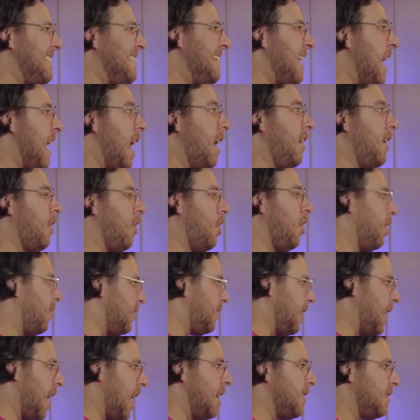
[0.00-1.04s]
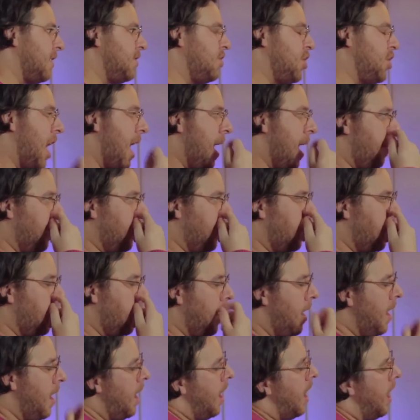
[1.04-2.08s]
I don't know, because you can't just jam.
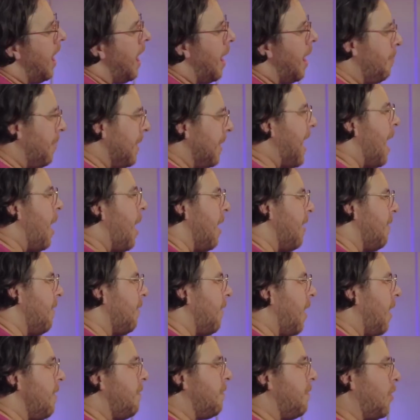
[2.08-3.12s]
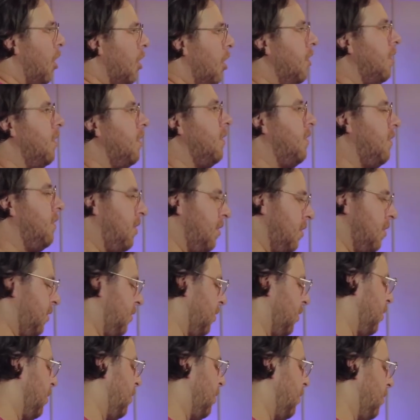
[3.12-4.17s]
But now I've gotten
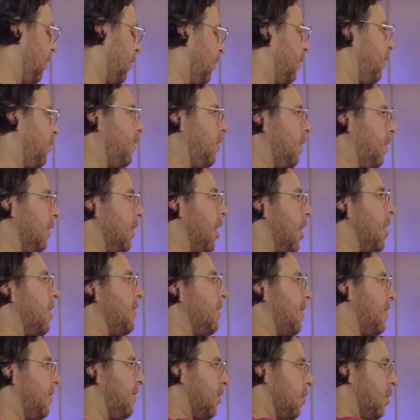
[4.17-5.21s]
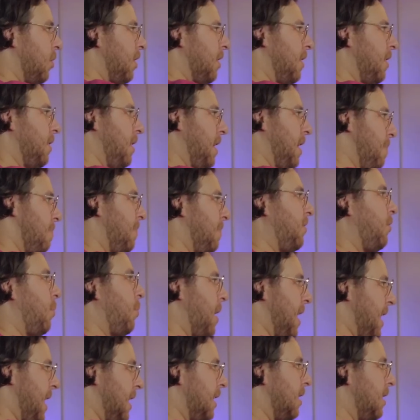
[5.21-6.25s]
to learn to do it in
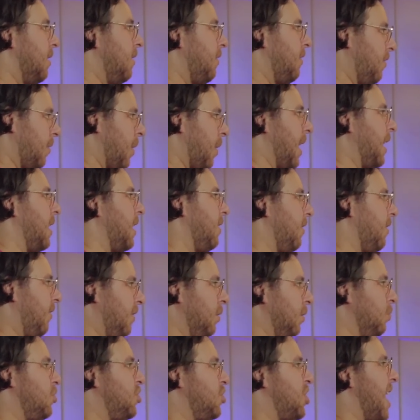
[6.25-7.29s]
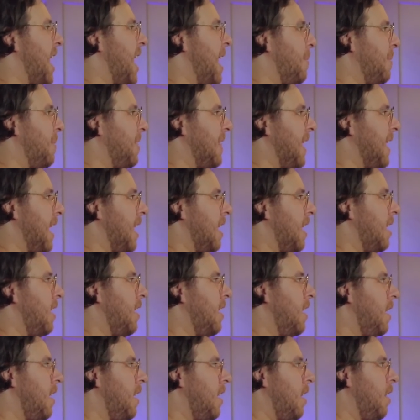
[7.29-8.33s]
between, so I can still jam and then
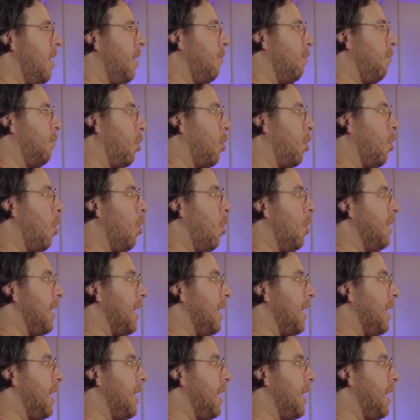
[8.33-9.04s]
record